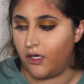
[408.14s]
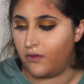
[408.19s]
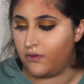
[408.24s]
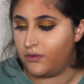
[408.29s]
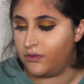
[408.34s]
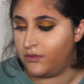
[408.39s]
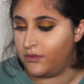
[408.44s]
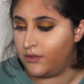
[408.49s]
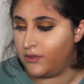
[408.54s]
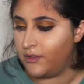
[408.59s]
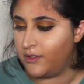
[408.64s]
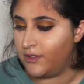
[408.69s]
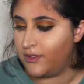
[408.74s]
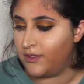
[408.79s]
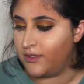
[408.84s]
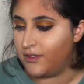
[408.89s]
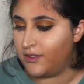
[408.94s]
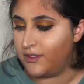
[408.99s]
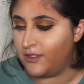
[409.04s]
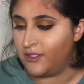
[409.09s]
I
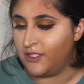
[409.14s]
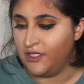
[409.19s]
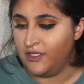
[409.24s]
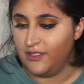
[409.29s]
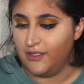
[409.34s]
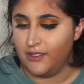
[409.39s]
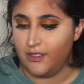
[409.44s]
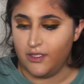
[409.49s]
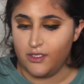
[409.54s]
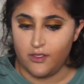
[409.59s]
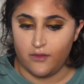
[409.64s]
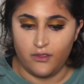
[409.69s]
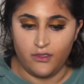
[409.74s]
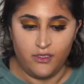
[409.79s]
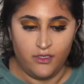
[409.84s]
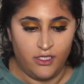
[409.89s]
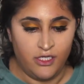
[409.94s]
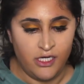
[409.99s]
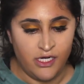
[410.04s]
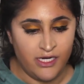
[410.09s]
know. I'm so
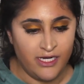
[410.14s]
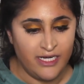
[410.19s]
sorry.